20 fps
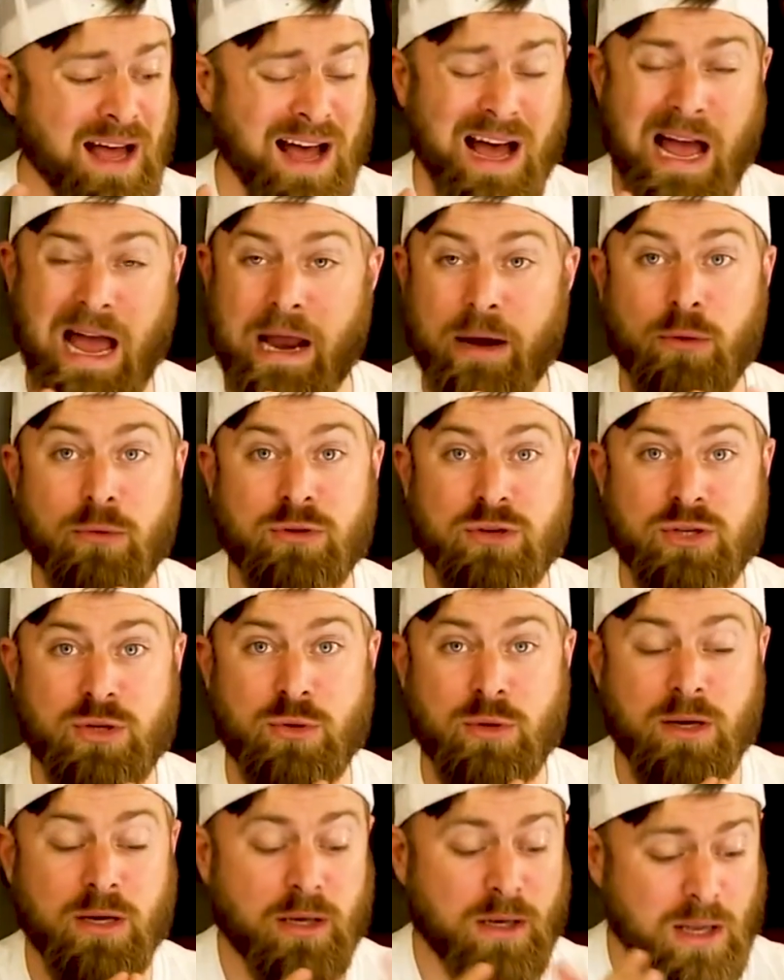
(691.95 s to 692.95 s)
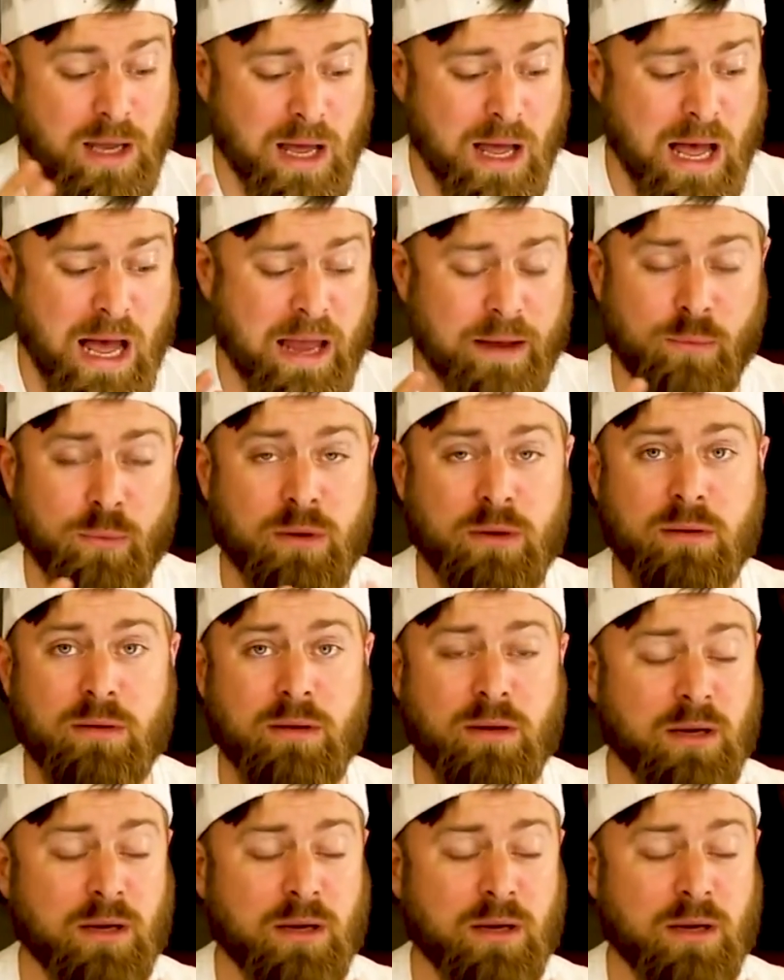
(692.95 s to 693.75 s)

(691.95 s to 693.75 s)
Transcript: I don't do it. I would,